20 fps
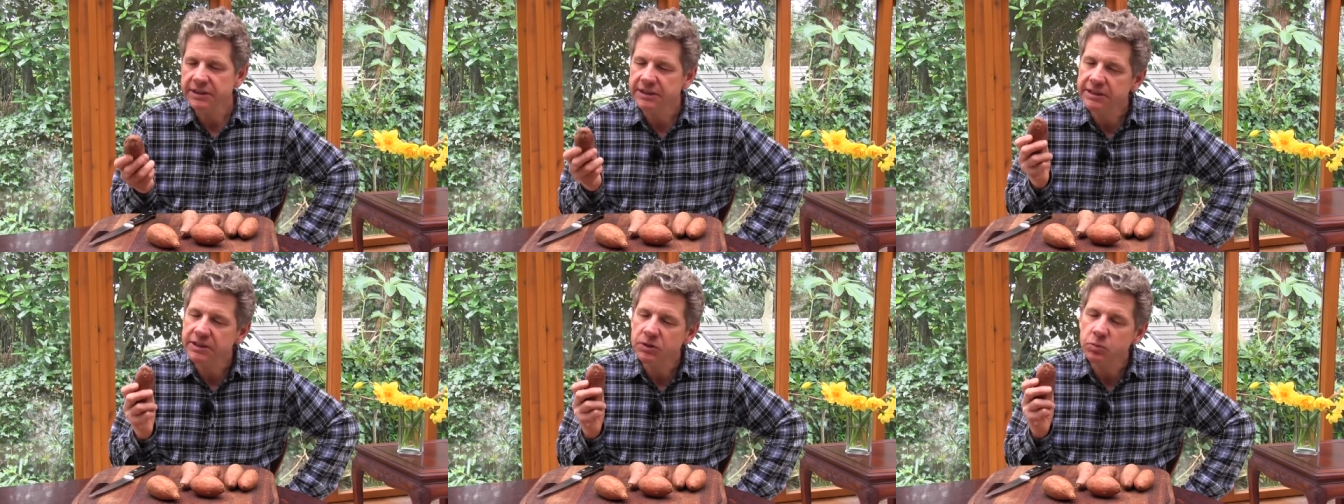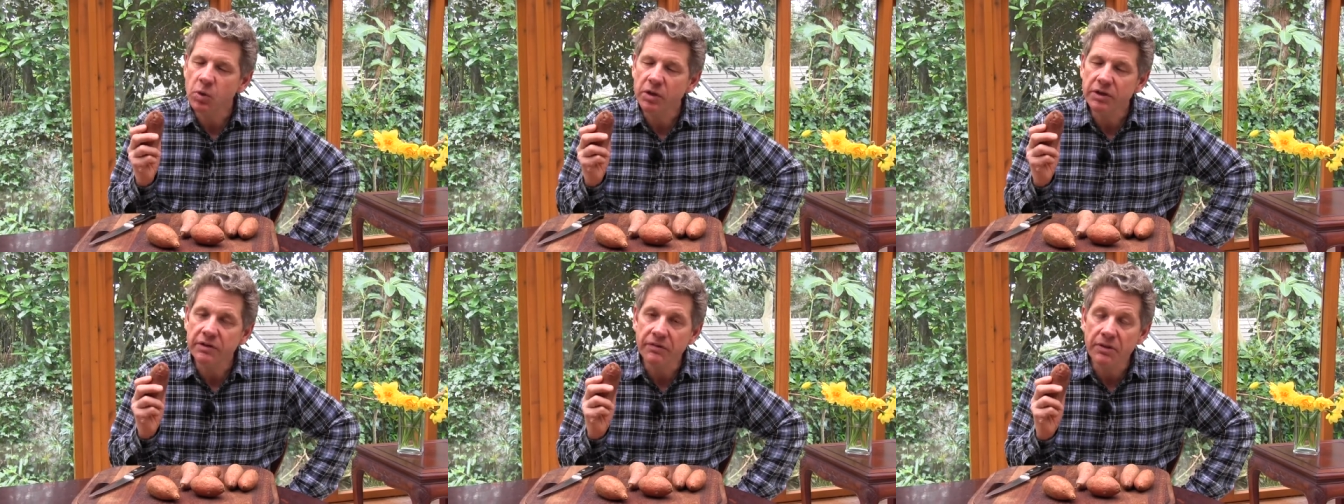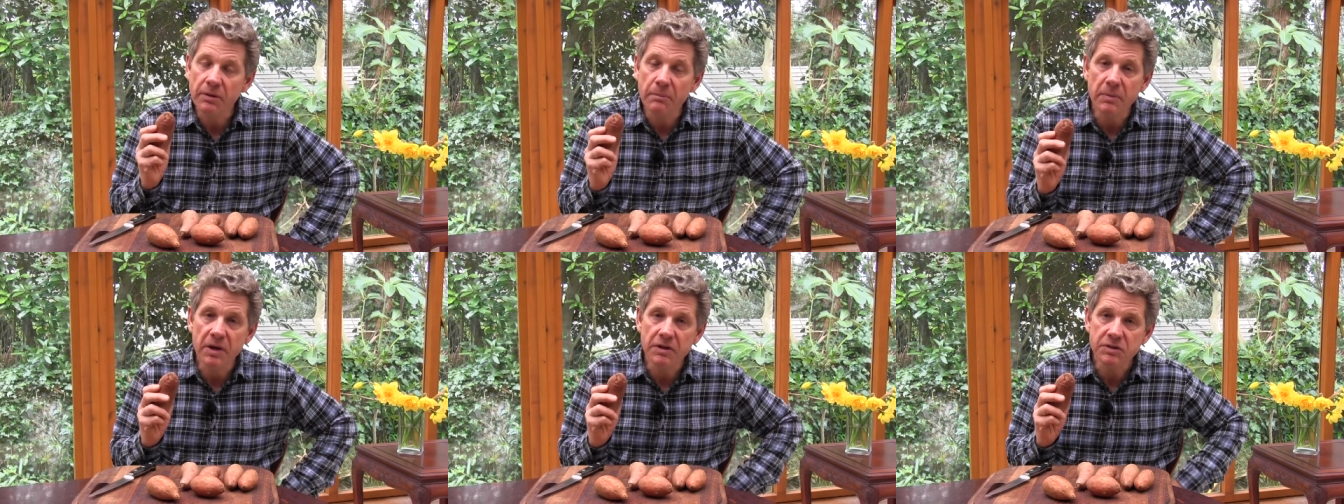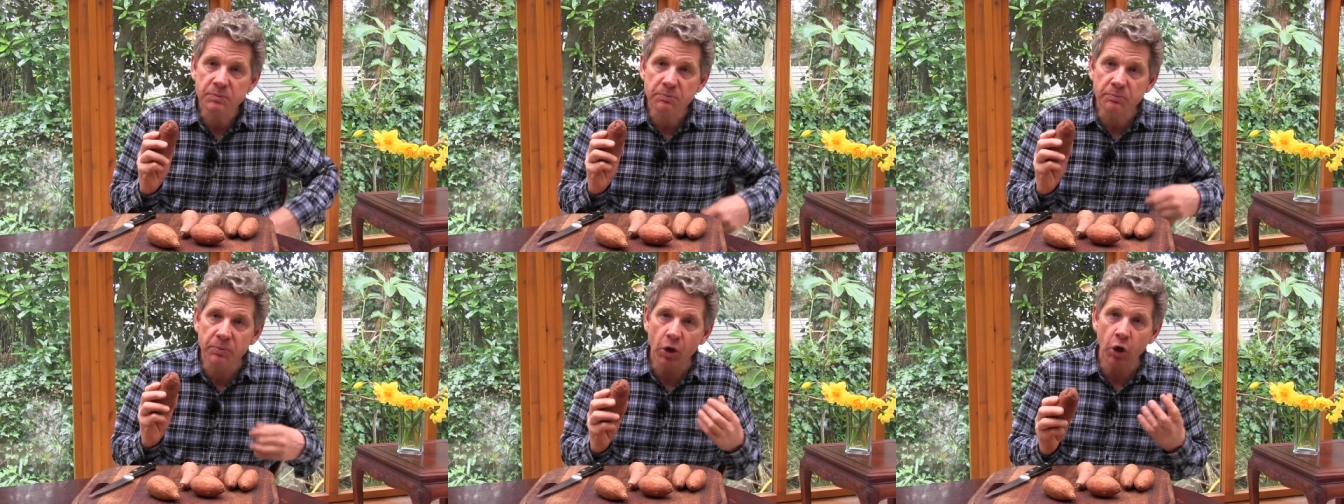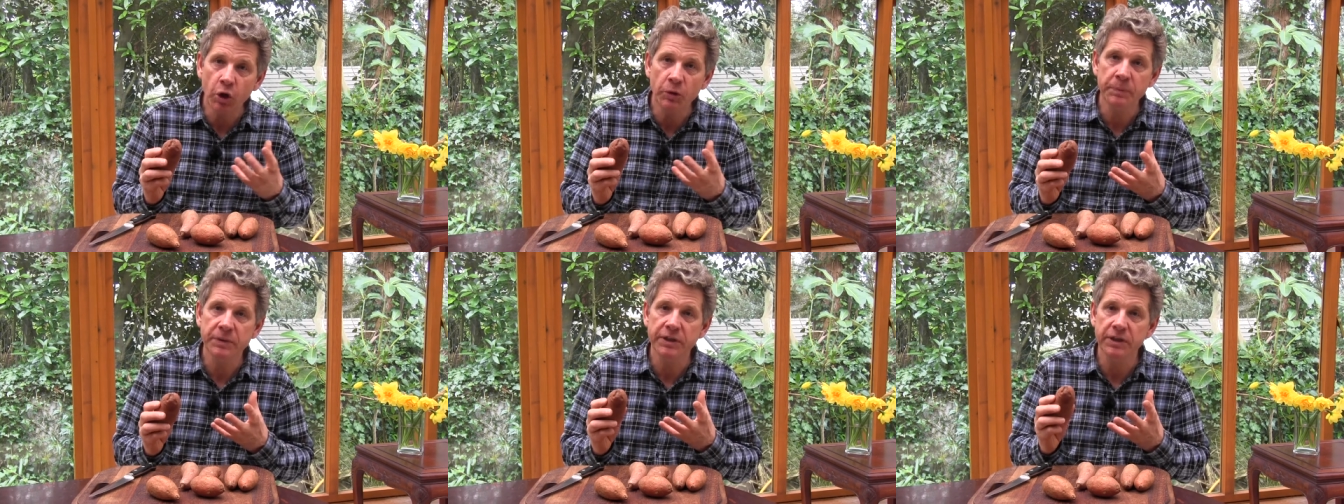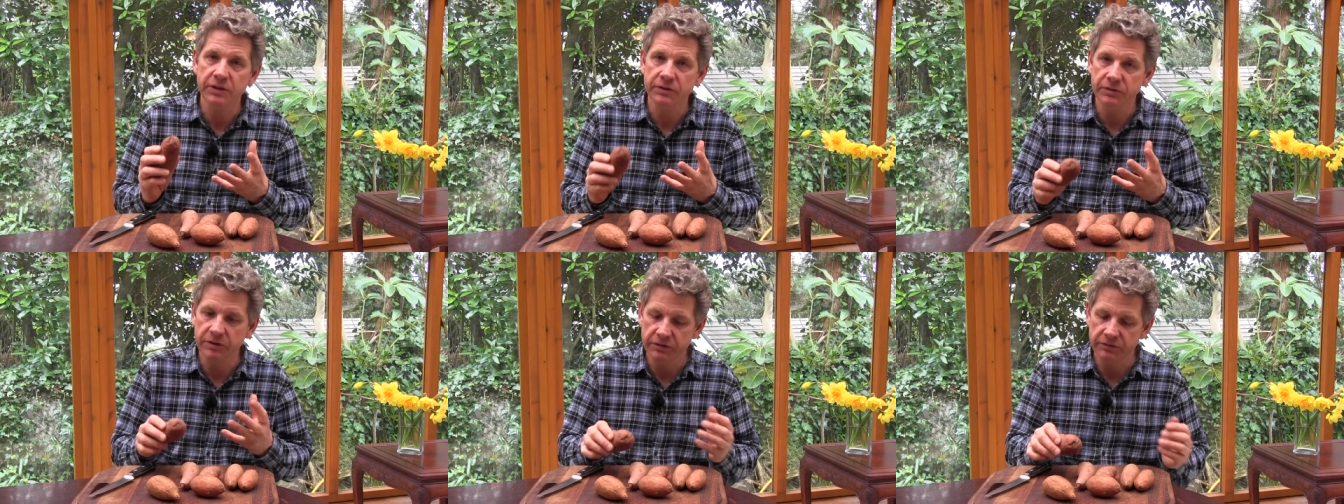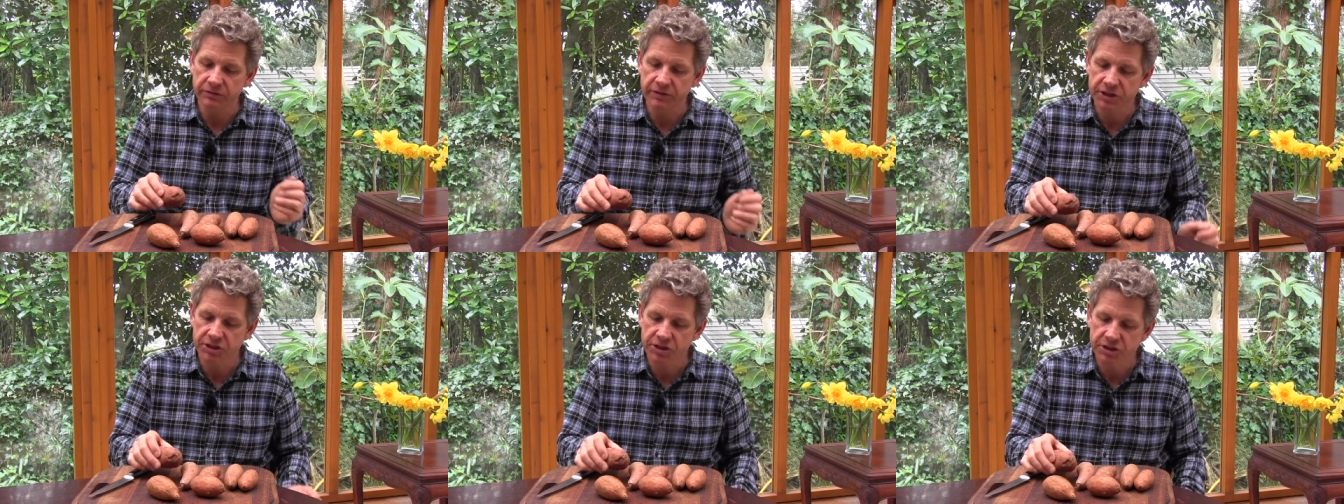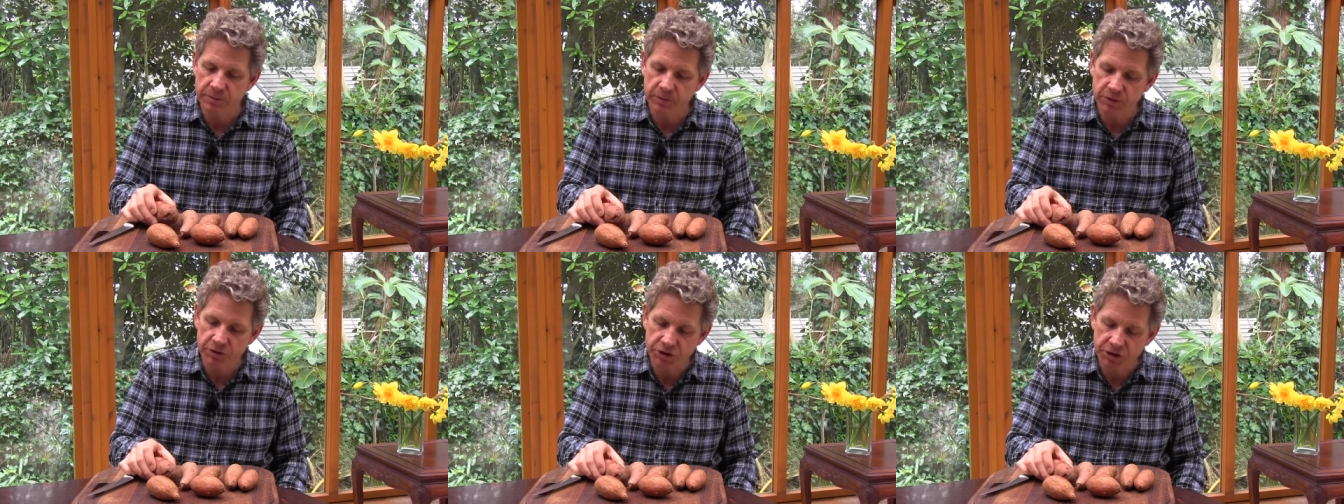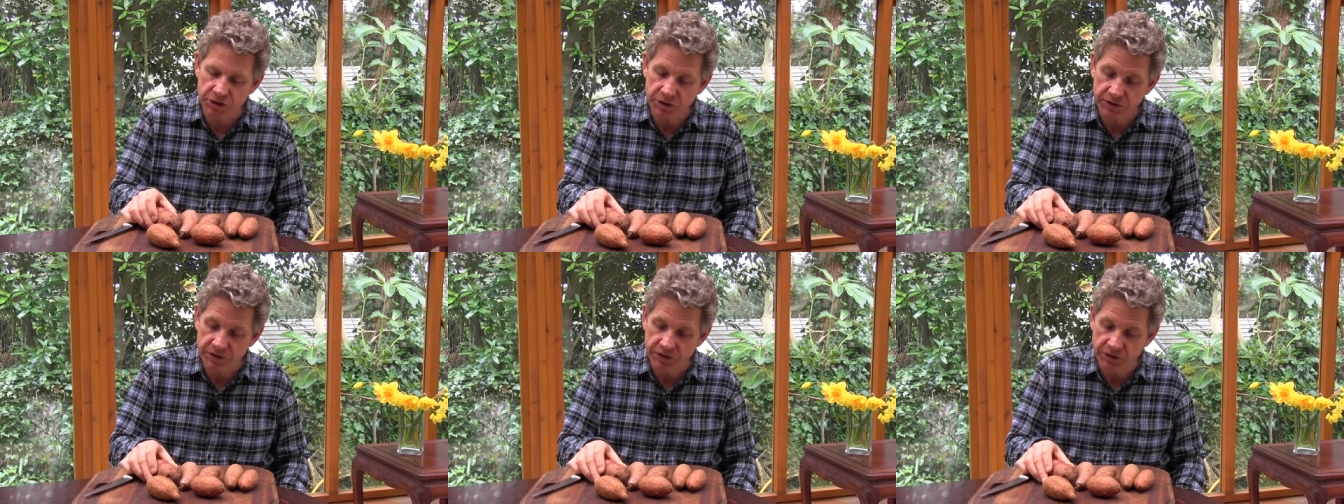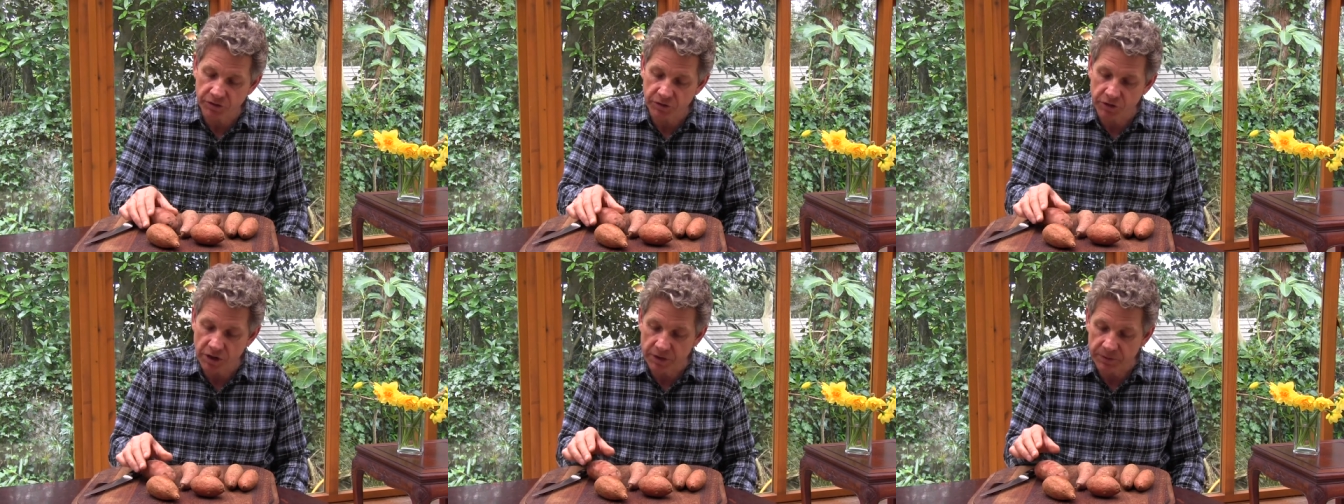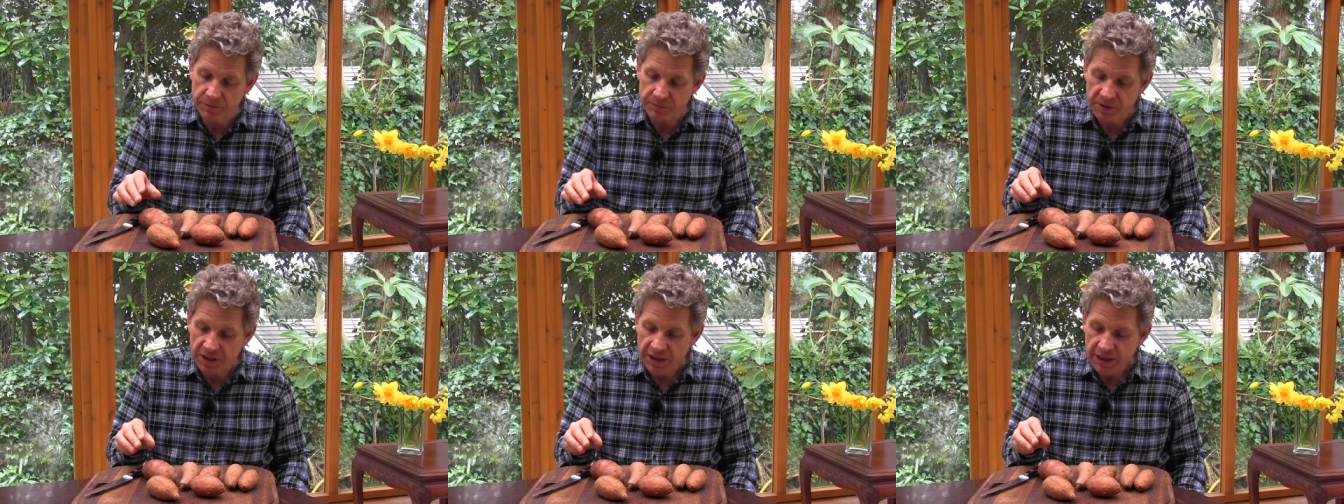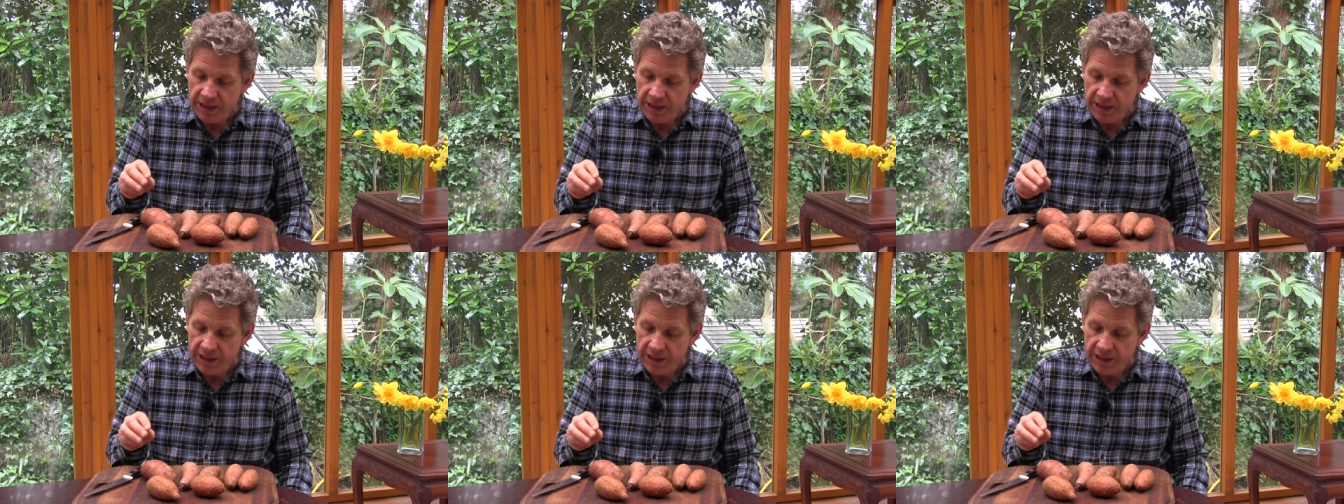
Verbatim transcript: This is one of the most popular vegetables you can grow.